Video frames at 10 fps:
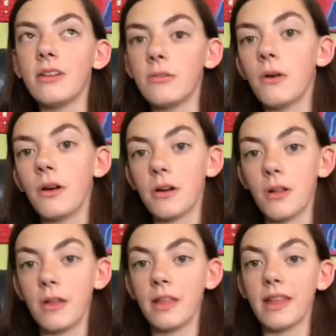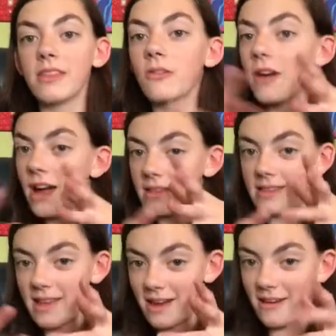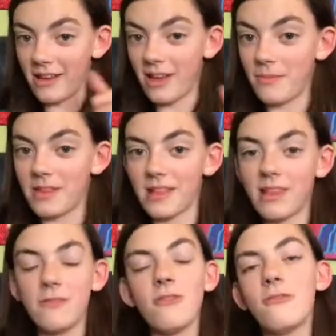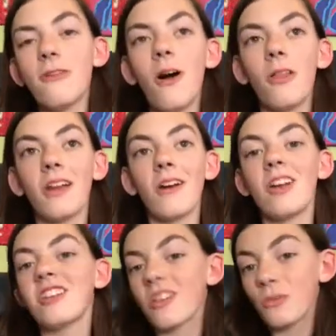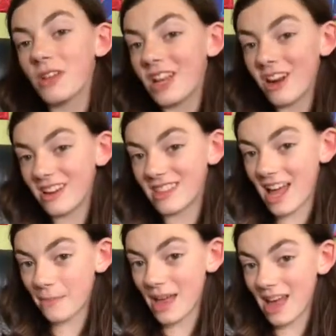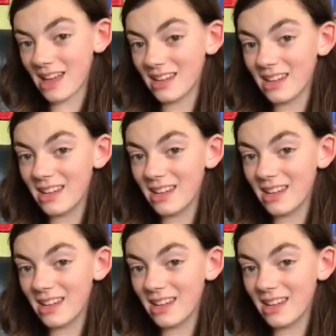to do a hurdle in like the grassy area, because if you fall there, it doesn't really hurt that bad.